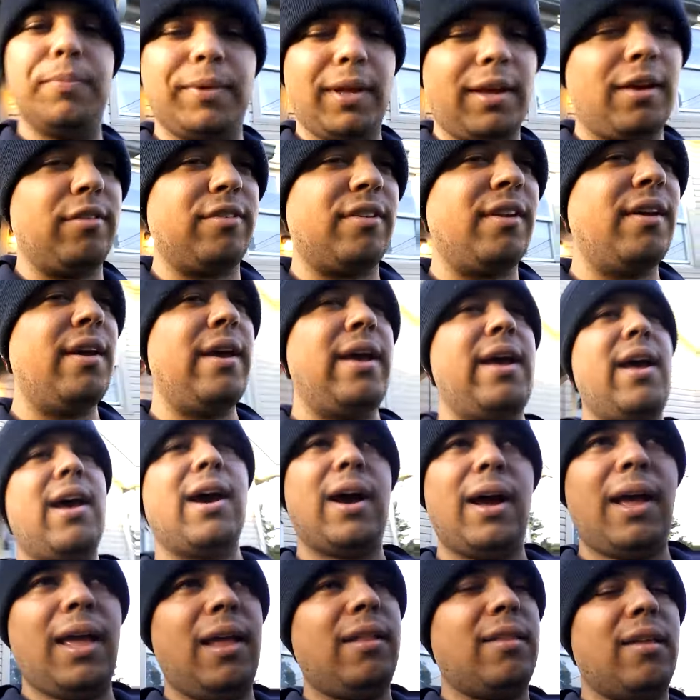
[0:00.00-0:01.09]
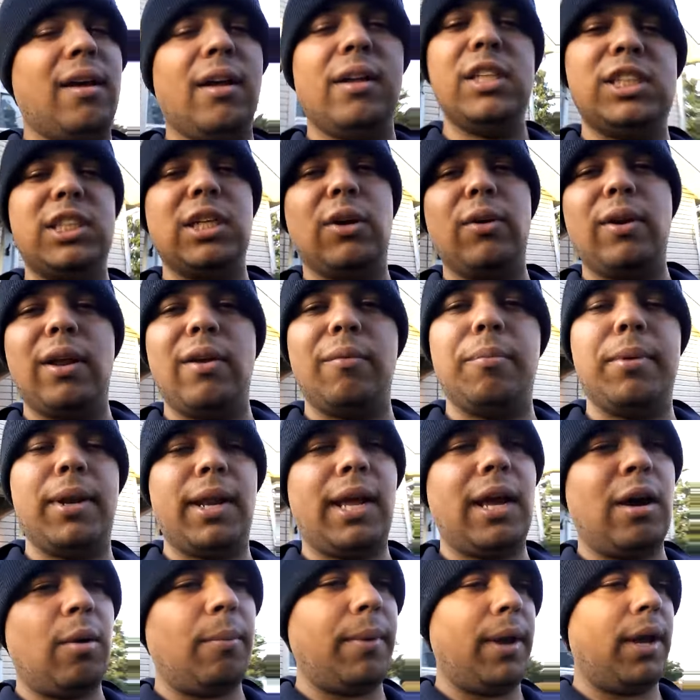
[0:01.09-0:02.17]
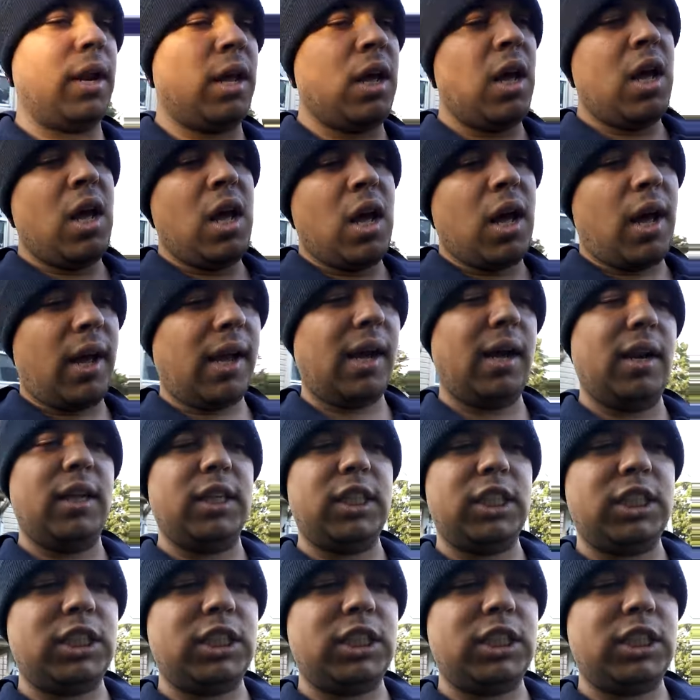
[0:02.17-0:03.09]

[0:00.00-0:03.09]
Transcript: because I ain't done shouting everybody out, man. I gotta